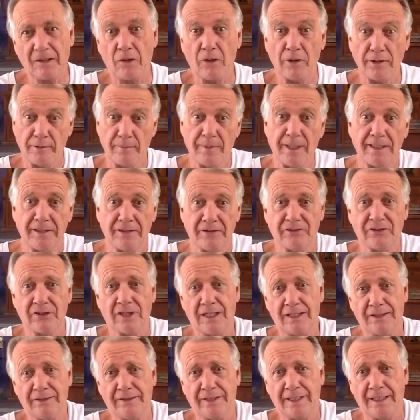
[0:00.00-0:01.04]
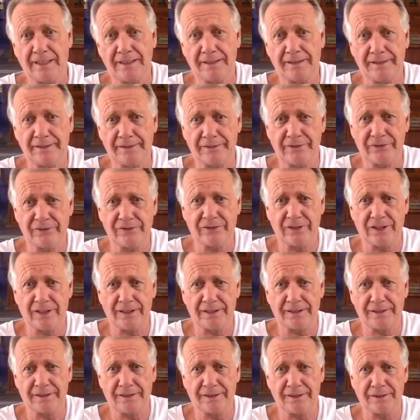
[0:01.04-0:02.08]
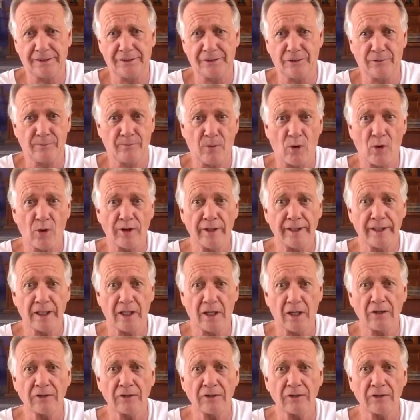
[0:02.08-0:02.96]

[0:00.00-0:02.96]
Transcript: or you may decide that this is like your boring